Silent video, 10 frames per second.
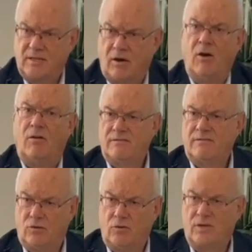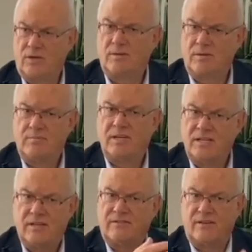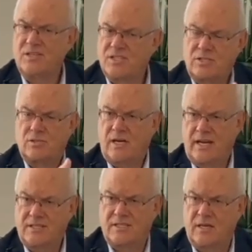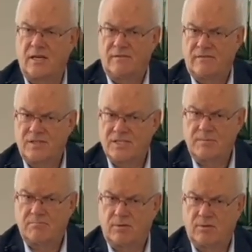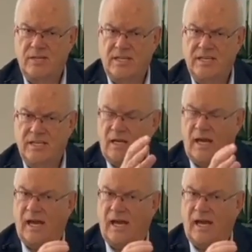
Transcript: off for them and be the first director, first employee,